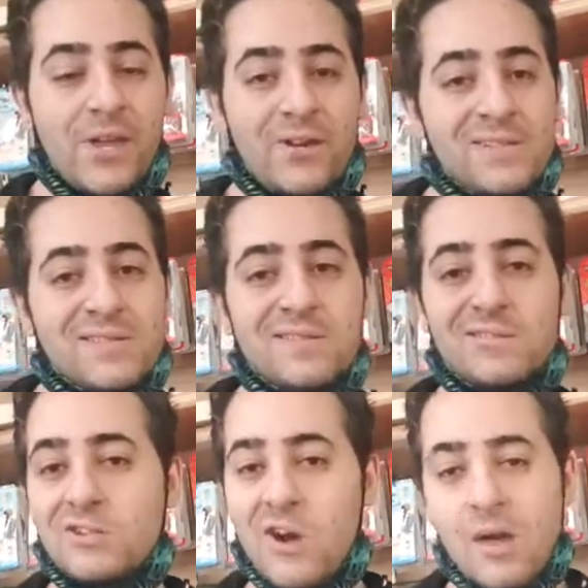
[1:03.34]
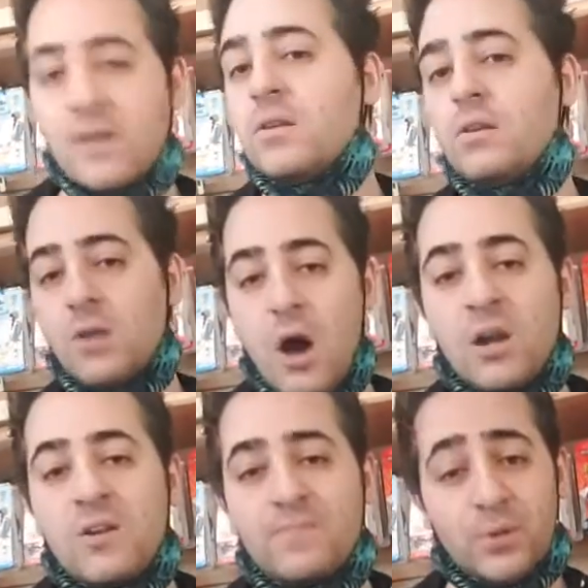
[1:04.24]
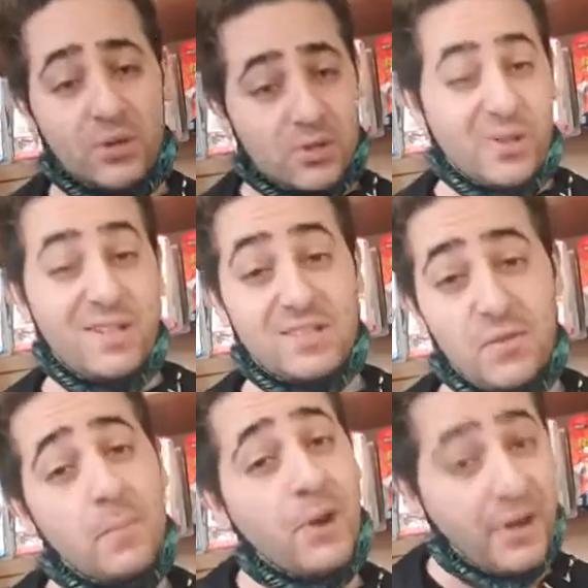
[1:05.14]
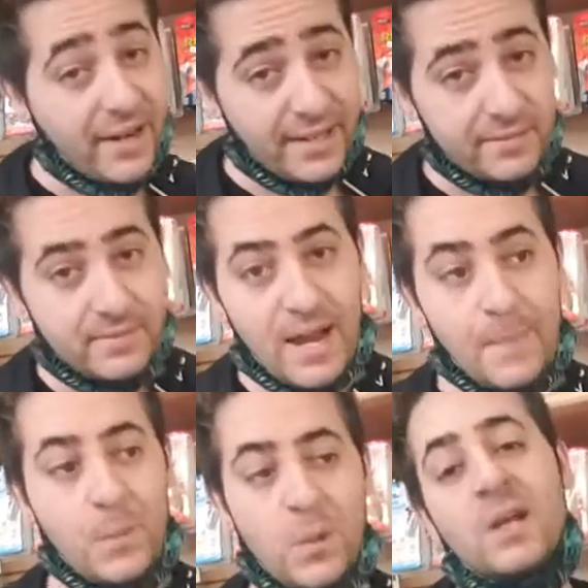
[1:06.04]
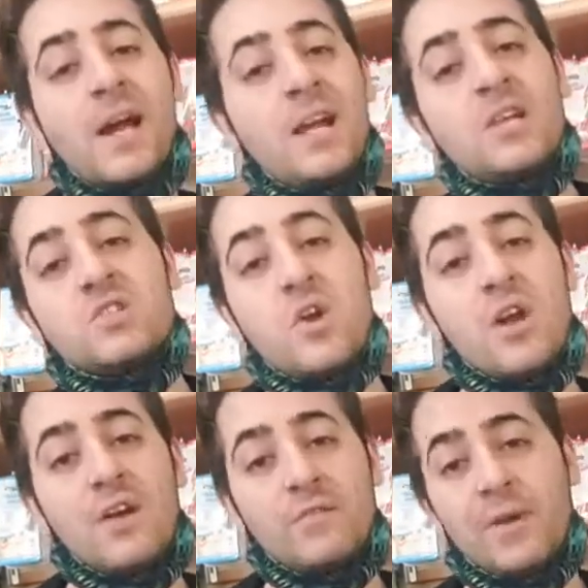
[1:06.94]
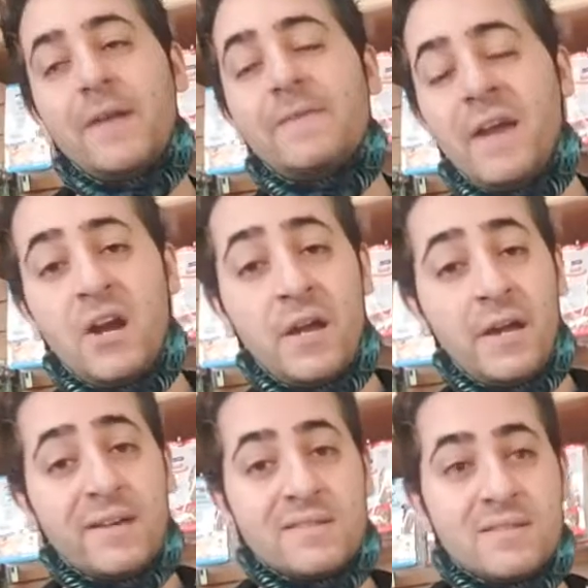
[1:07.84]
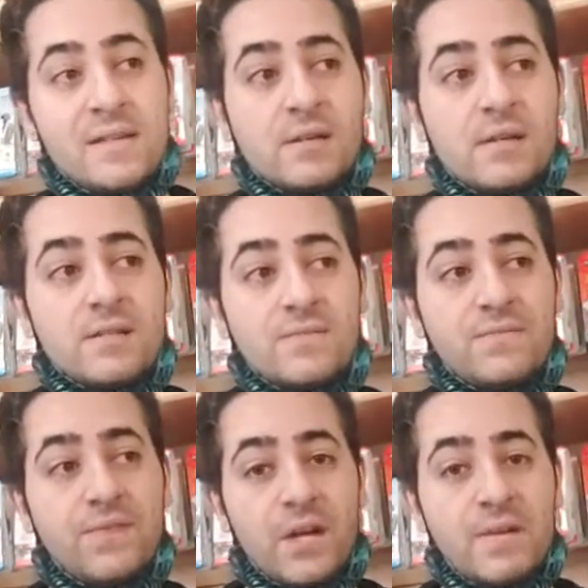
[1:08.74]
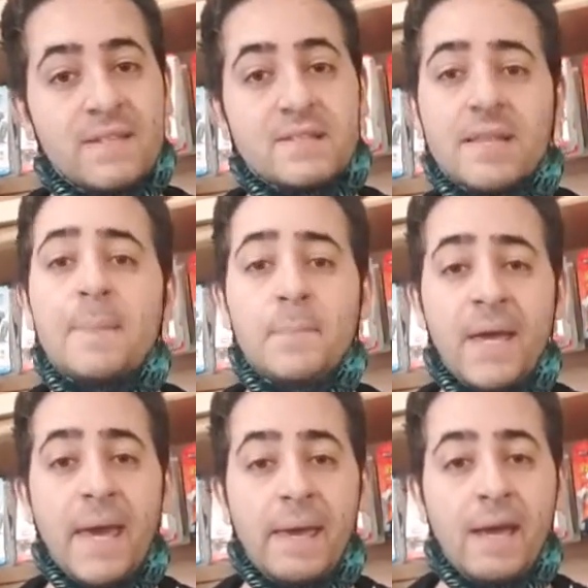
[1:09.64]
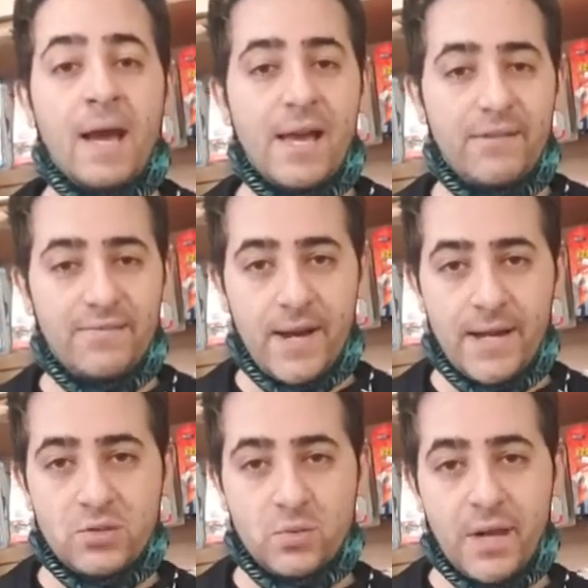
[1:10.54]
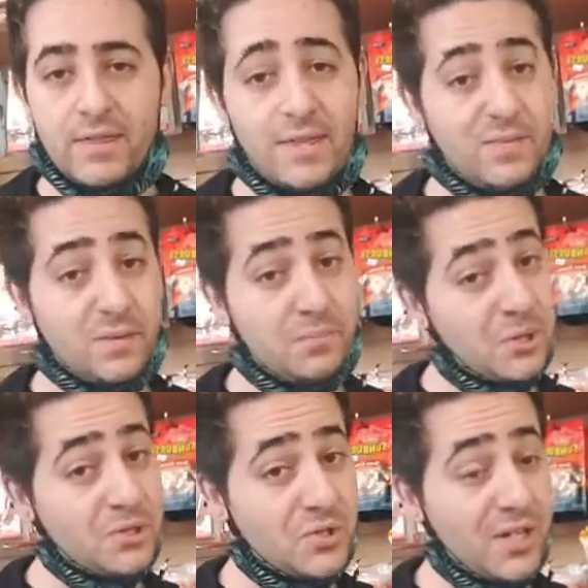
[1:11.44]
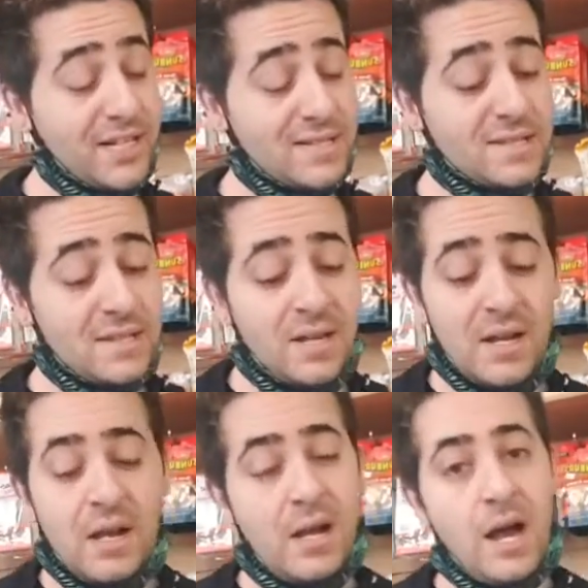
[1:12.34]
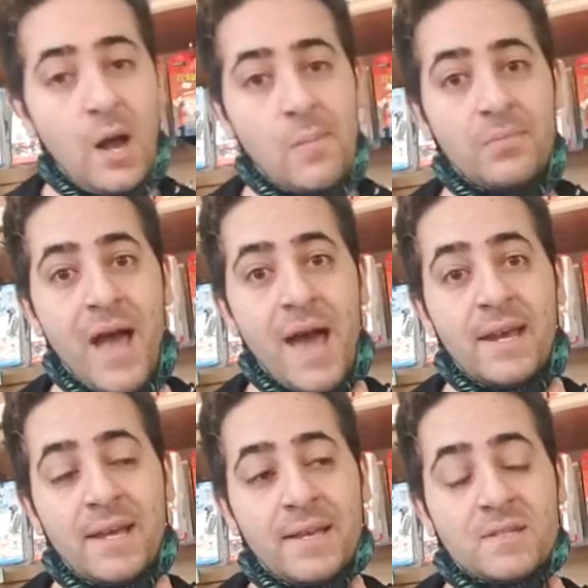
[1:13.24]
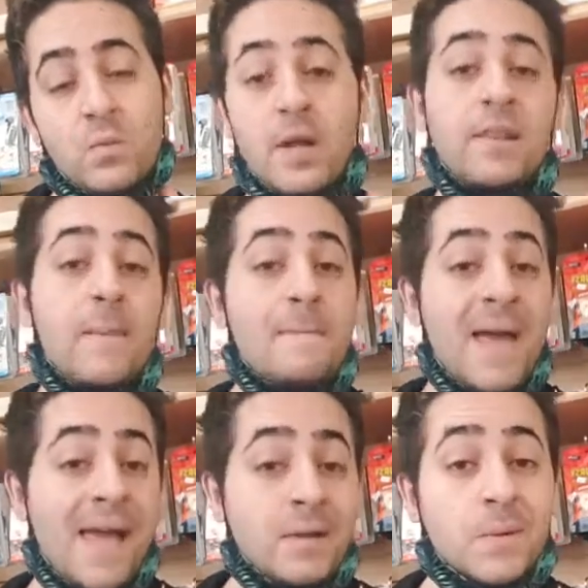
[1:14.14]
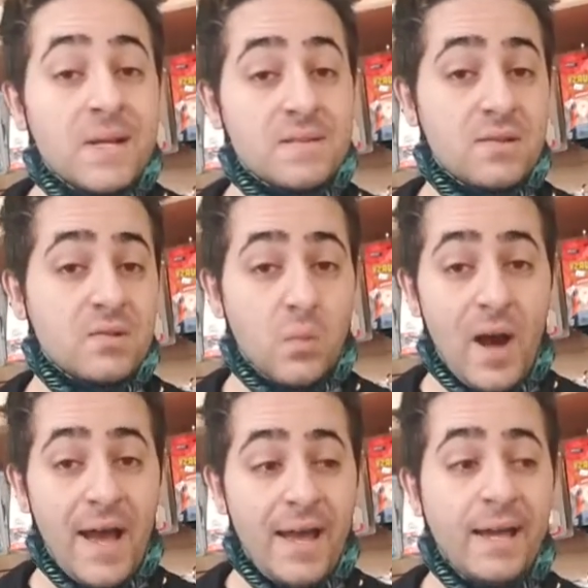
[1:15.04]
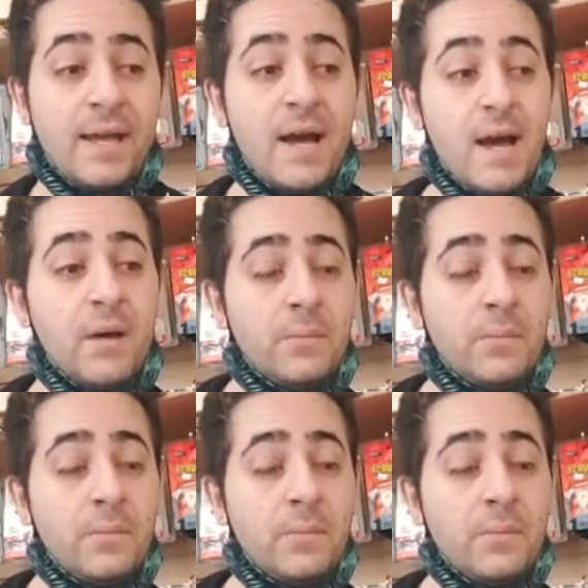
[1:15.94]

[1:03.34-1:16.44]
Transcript: there's not a lot of bird treats on the market. I'm gonna kind of start off right there. There is very slim picking I find with different bird treats. That is one of the main reasons why